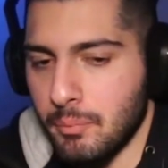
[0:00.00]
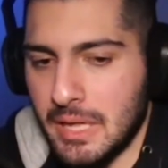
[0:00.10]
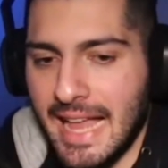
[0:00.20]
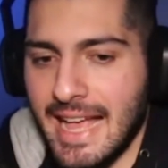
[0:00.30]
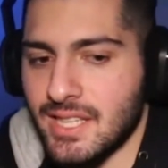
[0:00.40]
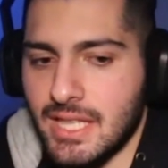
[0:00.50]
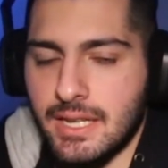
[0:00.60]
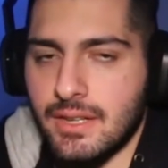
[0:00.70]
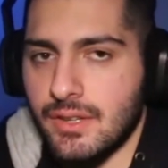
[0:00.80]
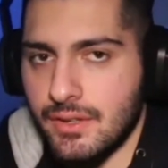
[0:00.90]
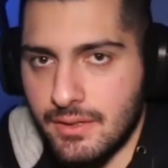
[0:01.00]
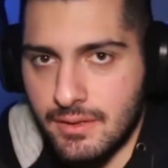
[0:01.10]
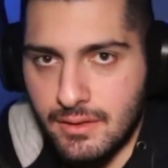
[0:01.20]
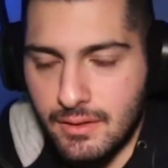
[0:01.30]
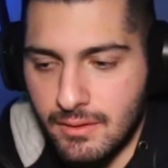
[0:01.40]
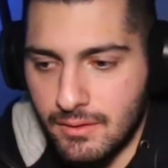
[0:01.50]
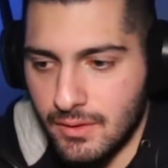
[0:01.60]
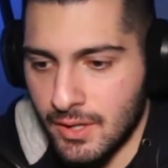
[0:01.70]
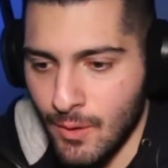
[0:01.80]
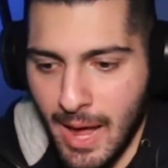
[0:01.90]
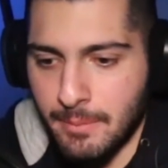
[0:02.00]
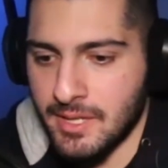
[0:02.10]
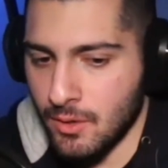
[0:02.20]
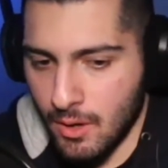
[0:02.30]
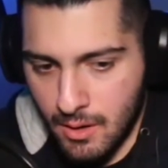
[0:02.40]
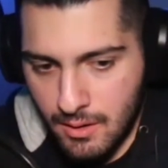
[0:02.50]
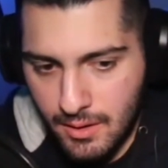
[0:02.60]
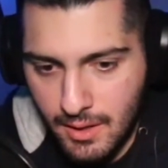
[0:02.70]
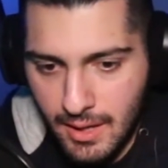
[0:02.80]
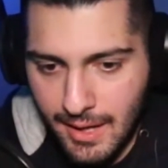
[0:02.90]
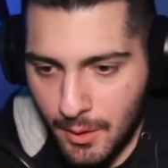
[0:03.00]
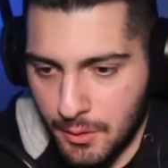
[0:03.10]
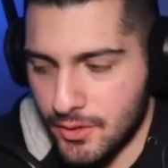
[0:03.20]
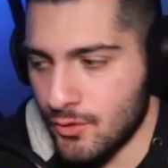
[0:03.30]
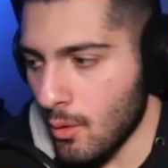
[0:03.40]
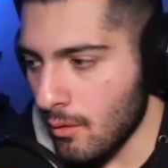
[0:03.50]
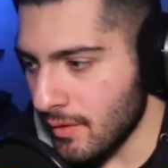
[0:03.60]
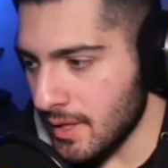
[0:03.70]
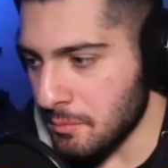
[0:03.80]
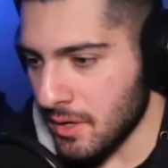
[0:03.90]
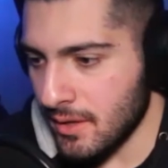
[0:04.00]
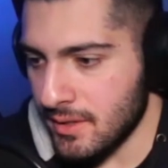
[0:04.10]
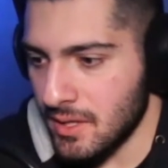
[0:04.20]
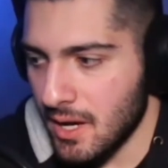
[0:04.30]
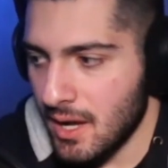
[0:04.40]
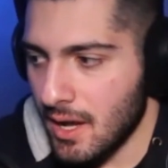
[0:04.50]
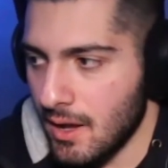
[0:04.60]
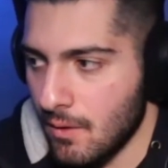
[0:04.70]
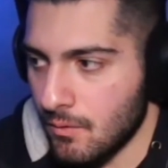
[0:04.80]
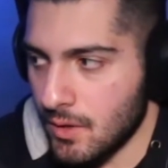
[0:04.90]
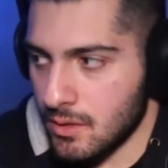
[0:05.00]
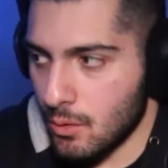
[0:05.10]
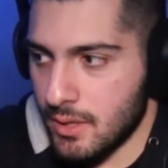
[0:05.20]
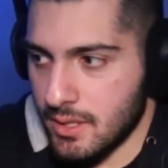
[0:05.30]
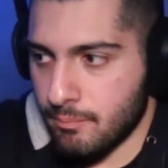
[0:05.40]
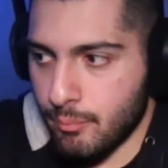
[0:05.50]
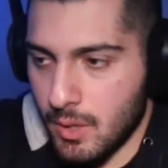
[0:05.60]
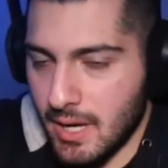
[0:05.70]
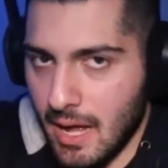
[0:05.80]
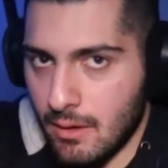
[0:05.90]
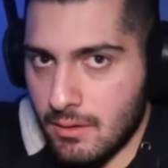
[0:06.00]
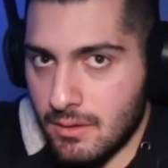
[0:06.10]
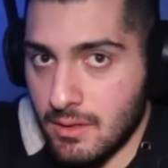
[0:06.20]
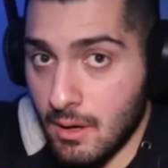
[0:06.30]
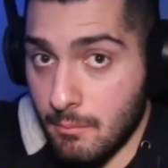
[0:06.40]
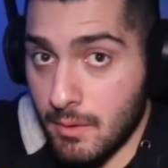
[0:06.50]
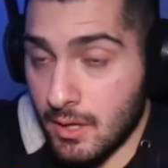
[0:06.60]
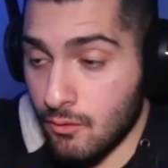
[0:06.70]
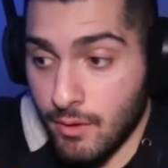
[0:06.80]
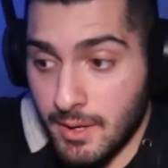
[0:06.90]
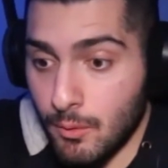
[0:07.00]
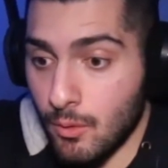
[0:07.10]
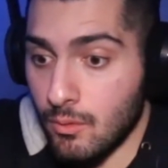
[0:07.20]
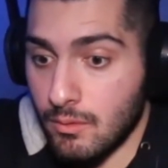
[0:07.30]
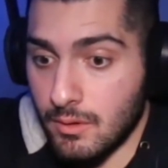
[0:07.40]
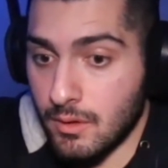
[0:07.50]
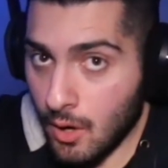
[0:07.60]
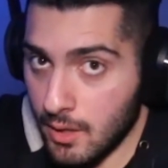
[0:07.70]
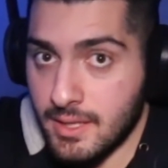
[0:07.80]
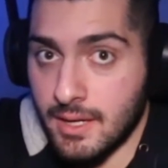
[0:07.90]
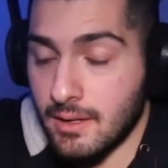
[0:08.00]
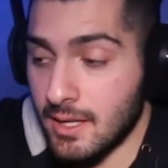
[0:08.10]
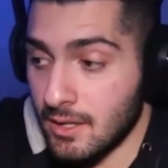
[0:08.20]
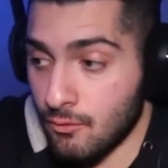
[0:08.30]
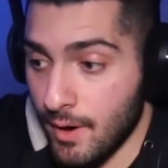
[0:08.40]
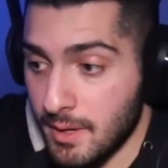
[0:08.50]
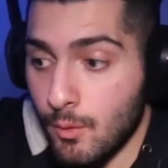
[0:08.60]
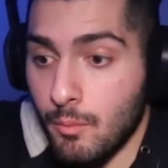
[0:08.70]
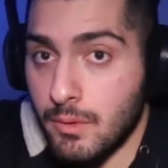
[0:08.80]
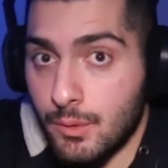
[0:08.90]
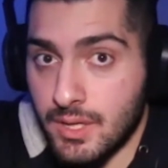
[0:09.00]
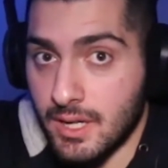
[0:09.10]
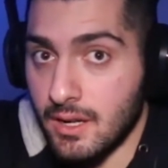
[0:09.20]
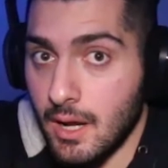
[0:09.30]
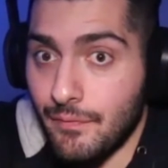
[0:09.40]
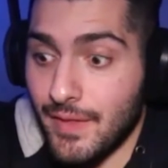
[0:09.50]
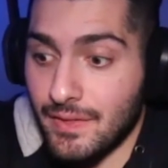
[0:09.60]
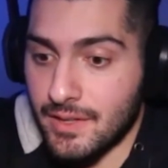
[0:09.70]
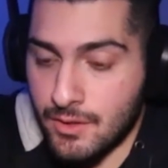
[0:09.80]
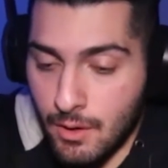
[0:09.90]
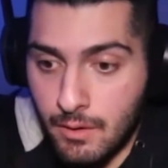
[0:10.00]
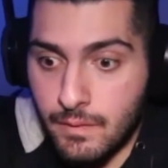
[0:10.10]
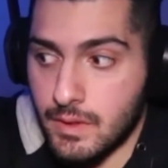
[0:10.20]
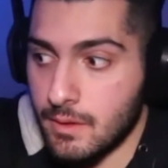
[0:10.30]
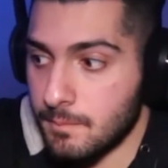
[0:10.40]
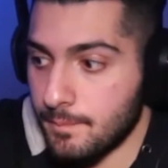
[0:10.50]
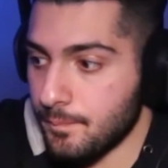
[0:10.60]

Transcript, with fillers: plastic the Grammys are and all these trophies because this dude is putting out some incredible content, incredible music that deserves